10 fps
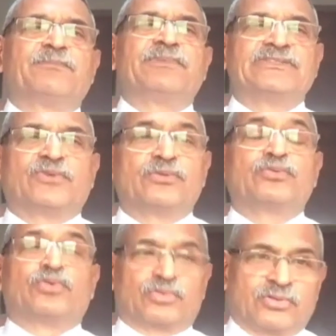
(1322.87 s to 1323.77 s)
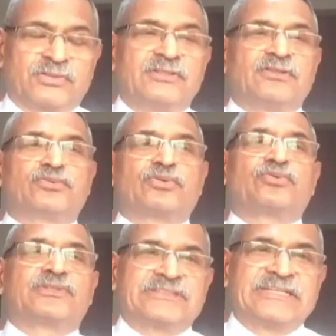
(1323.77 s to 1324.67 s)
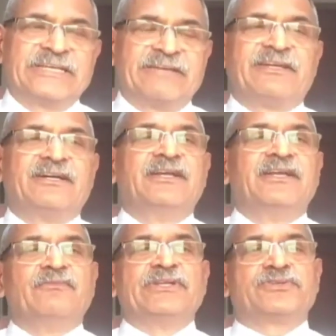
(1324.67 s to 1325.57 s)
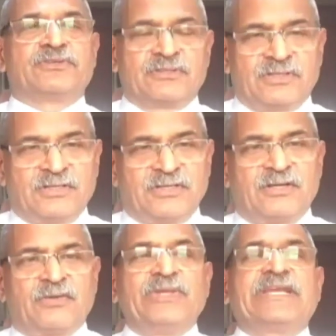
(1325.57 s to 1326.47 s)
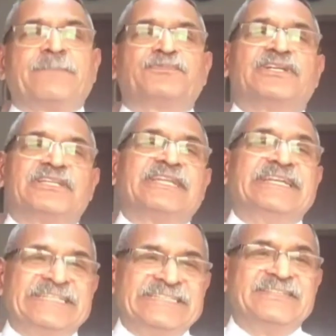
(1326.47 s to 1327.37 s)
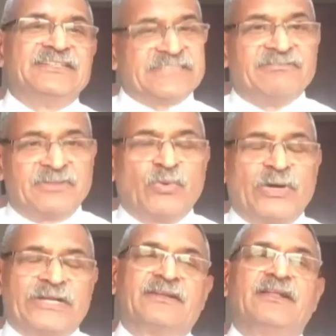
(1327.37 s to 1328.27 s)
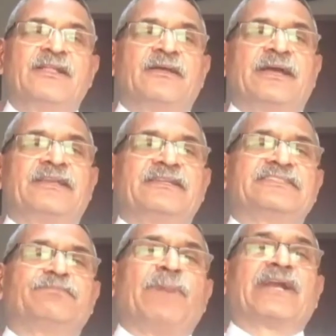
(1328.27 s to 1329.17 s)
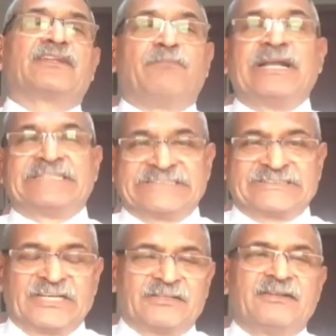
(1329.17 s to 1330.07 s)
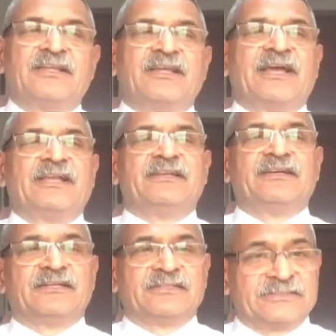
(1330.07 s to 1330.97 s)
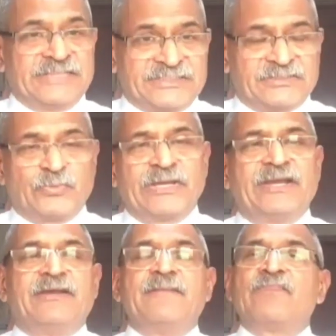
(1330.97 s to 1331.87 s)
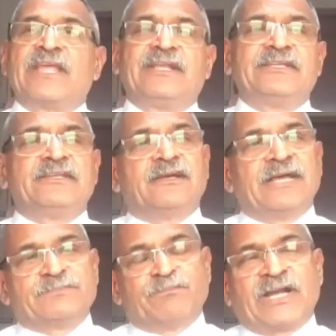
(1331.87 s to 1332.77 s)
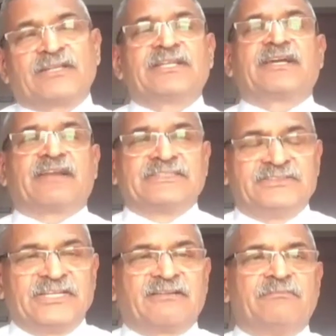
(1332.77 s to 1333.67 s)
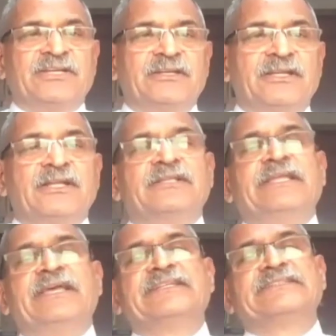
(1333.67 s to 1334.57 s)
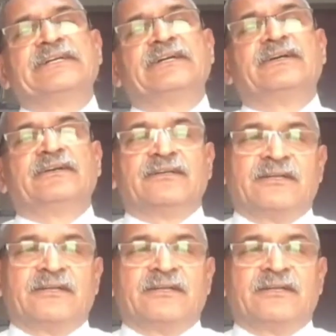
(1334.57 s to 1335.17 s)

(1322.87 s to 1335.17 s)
the place called Turtuk. Now, Turtuk is an area which we captured in 1971, and it is part of Baltistan, and that is where. And as part of the Karachi Agreement, there is a